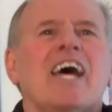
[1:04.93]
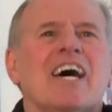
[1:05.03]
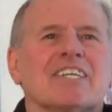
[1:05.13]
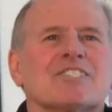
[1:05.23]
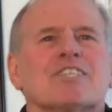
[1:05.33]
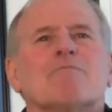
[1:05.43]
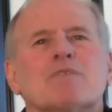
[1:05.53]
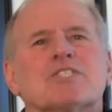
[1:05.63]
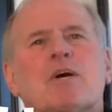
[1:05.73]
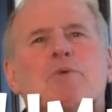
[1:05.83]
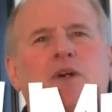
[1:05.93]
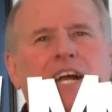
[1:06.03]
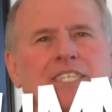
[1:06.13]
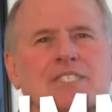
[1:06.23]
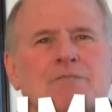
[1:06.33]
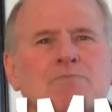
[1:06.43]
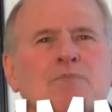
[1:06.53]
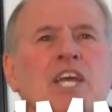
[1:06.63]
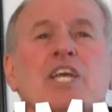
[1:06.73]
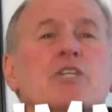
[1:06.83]
S, summarize.
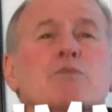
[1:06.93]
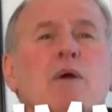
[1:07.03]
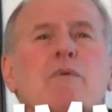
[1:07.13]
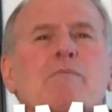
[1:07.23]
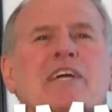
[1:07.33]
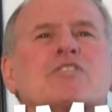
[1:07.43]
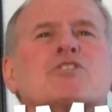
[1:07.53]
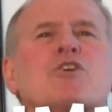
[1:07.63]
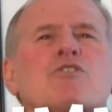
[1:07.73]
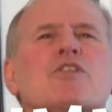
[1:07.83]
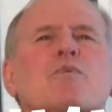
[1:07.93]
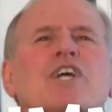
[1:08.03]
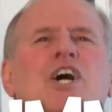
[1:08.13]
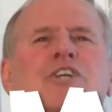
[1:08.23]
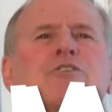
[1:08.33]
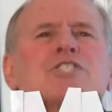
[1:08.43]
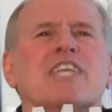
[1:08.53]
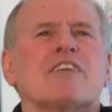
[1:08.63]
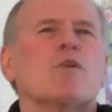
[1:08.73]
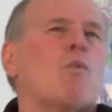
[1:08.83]
Here's where we make certain that we
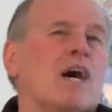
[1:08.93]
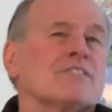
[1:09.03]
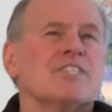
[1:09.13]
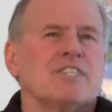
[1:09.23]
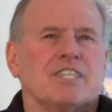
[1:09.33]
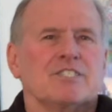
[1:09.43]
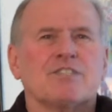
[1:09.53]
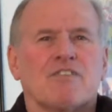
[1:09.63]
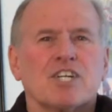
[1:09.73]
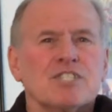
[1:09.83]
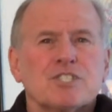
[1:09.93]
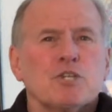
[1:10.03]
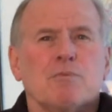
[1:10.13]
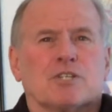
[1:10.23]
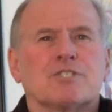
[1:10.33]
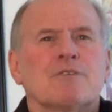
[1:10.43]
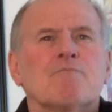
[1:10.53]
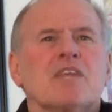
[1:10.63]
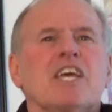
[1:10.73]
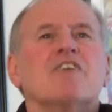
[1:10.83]
understand the wants and needs of our consumers.
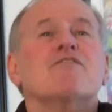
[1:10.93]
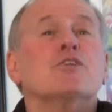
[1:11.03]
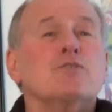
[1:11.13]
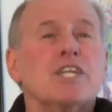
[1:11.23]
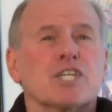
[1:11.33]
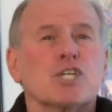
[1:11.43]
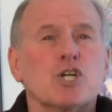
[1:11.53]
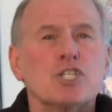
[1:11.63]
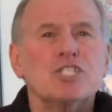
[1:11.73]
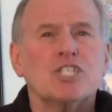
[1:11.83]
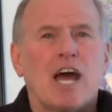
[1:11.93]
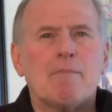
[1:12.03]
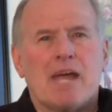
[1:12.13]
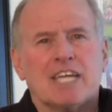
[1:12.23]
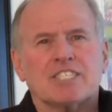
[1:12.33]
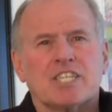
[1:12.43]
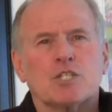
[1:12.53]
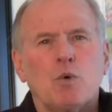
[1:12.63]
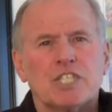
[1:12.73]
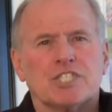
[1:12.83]
If you did a good job asking
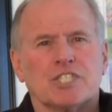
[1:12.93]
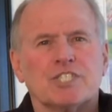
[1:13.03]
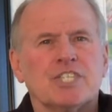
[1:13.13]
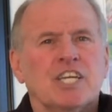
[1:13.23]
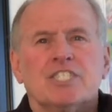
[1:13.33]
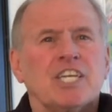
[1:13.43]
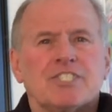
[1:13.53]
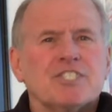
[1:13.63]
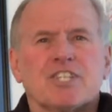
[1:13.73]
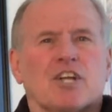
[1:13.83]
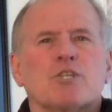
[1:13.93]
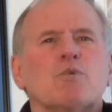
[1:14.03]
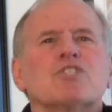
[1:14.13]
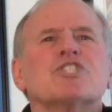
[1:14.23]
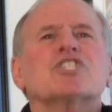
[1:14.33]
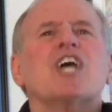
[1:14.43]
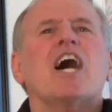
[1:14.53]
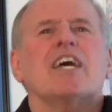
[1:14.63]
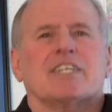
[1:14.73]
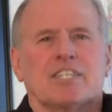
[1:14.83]
questions, chances are you will
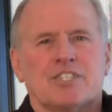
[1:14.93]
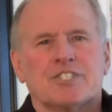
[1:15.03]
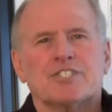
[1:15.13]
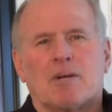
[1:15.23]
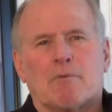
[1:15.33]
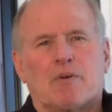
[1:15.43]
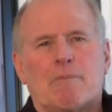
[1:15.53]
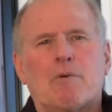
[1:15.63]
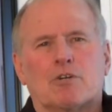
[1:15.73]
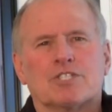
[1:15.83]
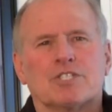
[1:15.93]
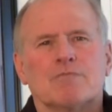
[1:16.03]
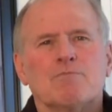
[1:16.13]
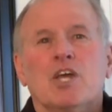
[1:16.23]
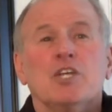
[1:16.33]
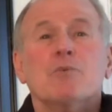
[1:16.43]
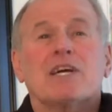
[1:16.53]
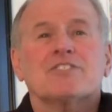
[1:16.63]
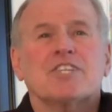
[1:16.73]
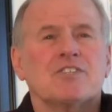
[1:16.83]
shine in this summary portion. You
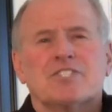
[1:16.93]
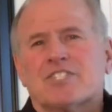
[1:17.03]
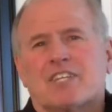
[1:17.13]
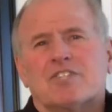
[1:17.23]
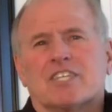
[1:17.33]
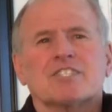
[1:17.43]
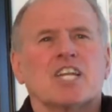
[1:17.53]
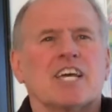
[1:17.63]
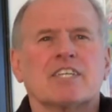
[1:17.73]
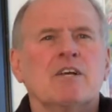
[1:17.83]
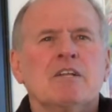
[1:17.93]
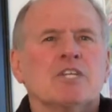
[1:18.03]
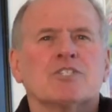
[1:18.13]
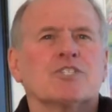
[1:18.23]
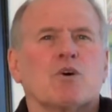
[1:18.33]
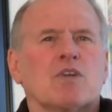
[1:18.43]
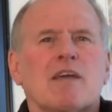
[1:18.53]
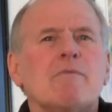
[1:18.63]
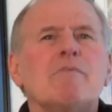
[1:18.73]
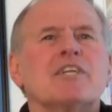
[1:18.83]
might say things like, so
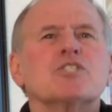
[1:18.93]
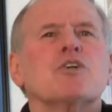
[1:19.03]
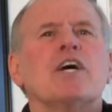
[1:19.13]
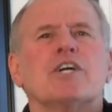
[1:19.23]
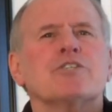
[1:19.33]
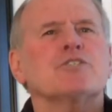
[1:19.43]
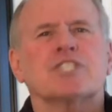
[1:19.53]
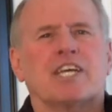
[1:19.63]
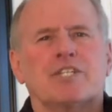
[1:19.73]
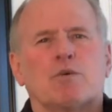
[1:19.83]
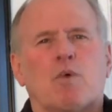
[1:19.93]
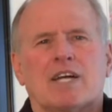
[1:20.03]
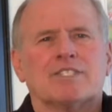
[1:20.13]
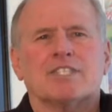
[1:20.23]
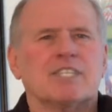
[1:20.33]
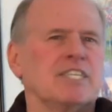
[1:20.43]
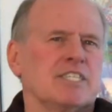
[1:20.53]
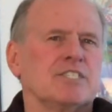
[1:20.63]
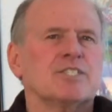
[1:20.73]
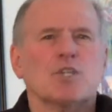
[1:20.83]
let me make sure I understand your wants and
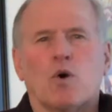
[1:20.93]
needs.